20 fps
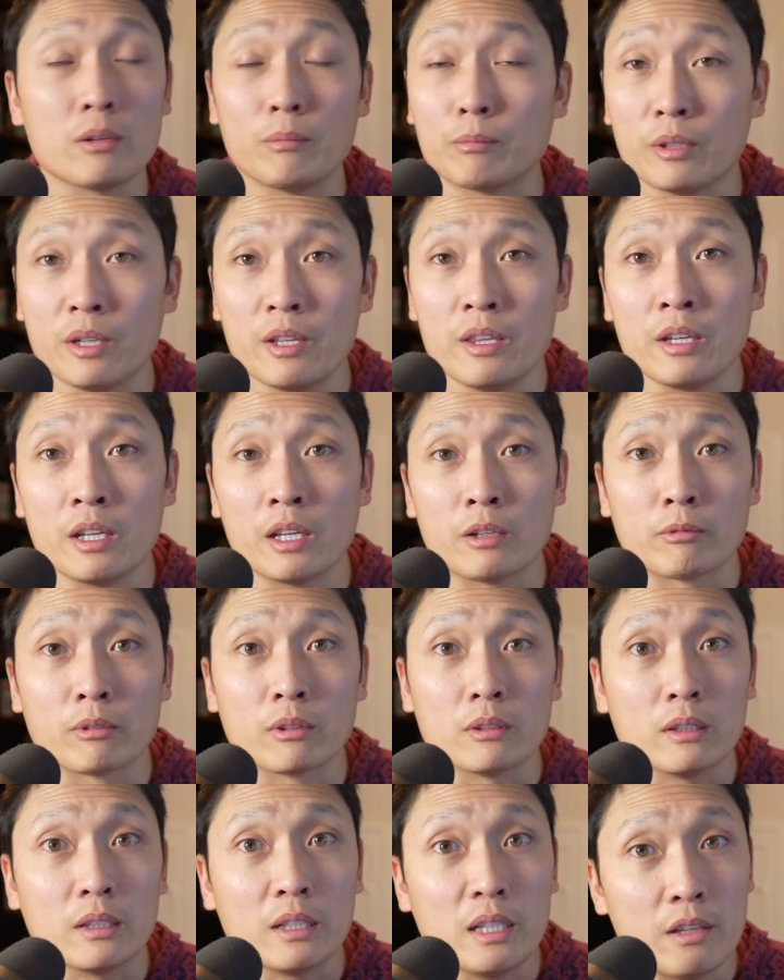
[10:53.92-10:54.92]
breathing in
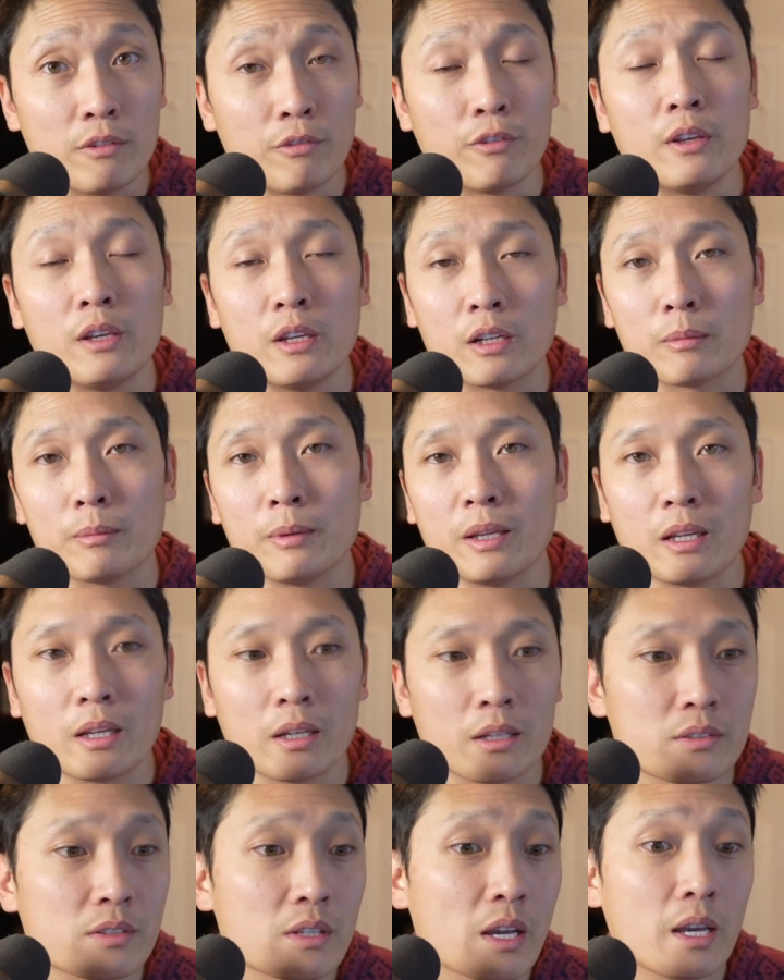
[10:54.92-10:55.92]
relief here
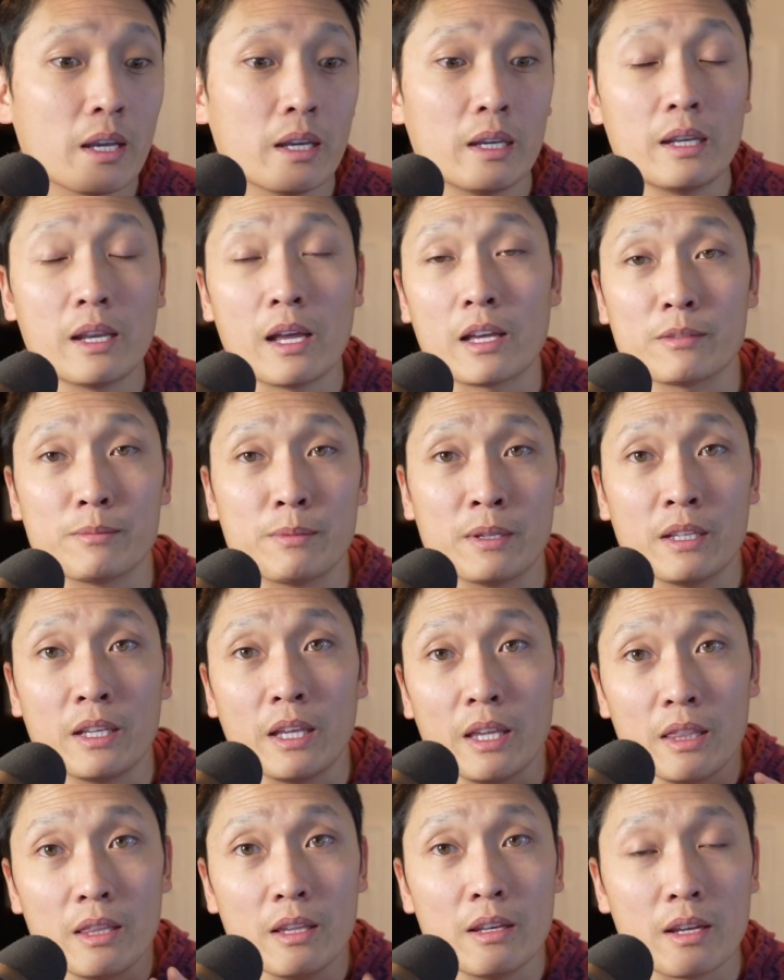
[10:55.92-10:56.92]
because it has been
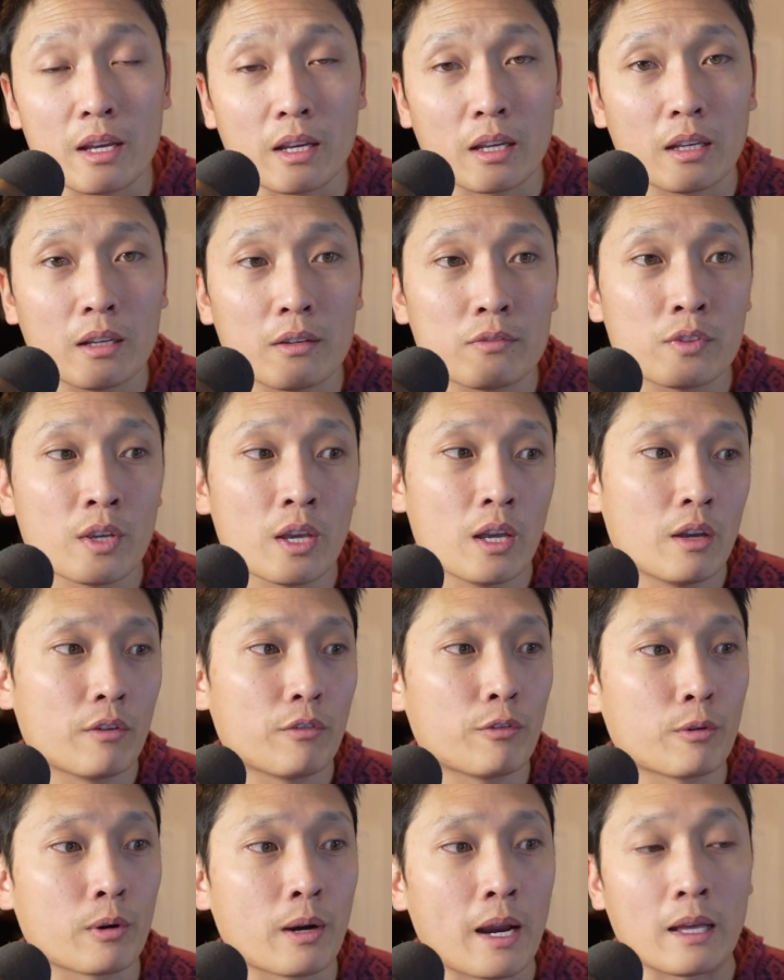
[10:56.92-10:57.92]
in the negatives
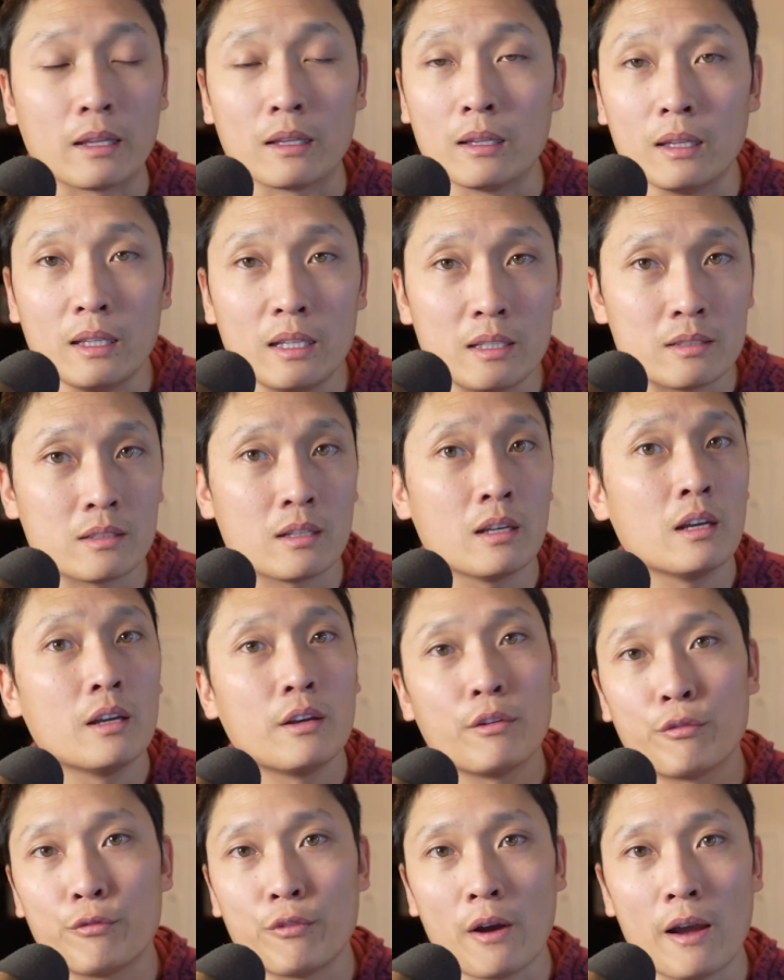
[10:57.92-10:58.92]
for at least
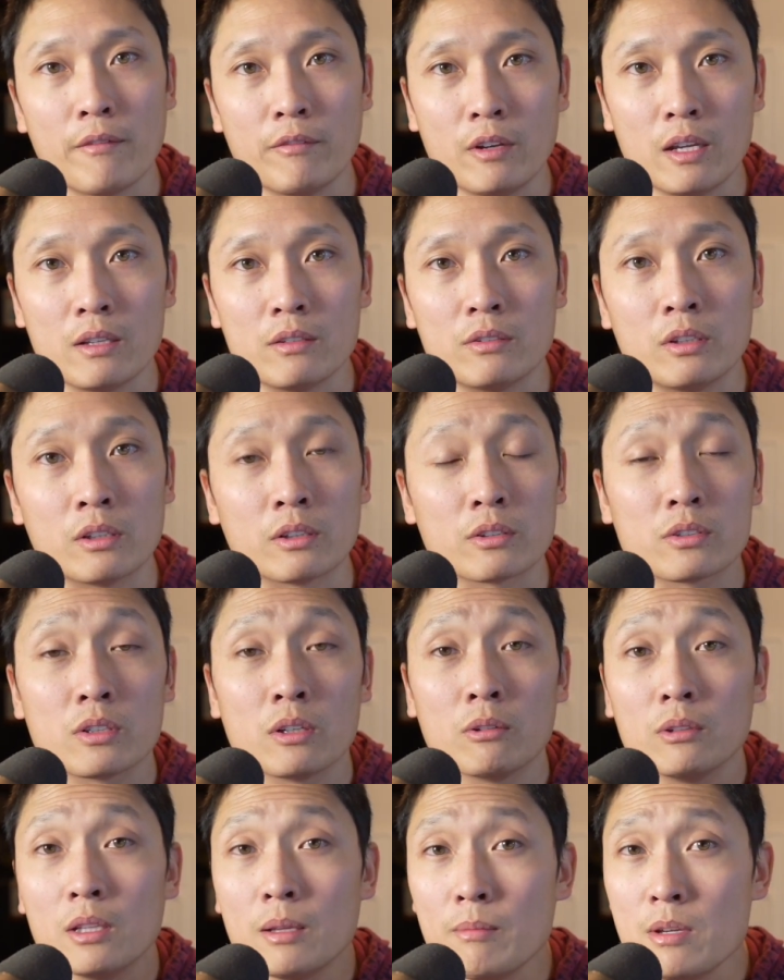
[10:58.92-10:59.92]
5 days here.
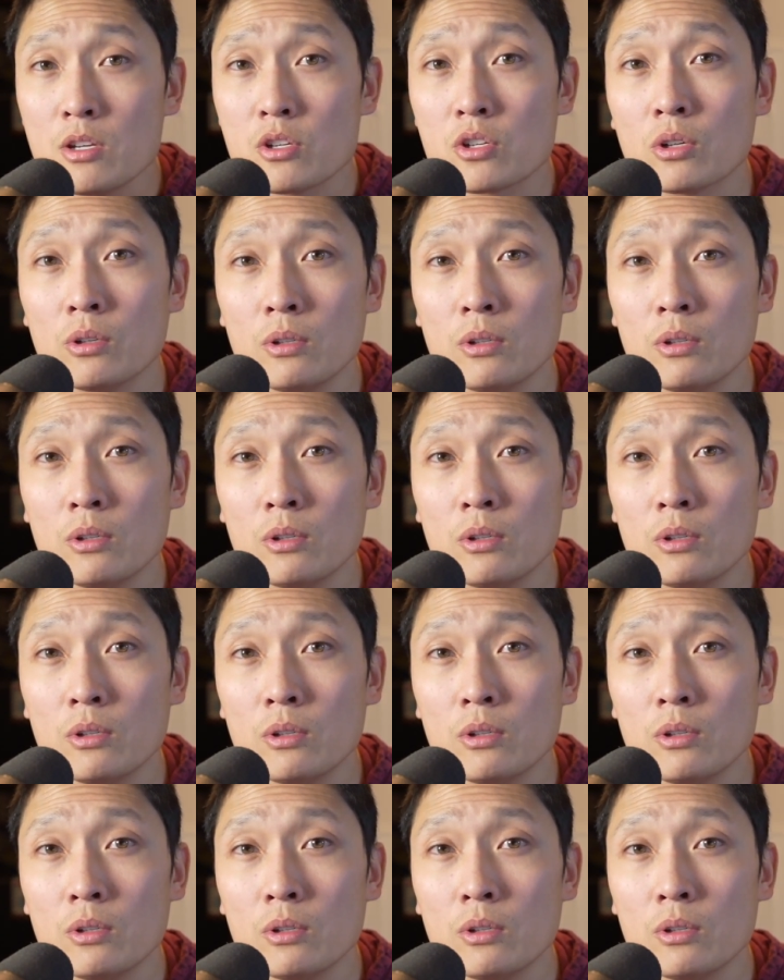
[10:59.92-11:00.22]
So let me show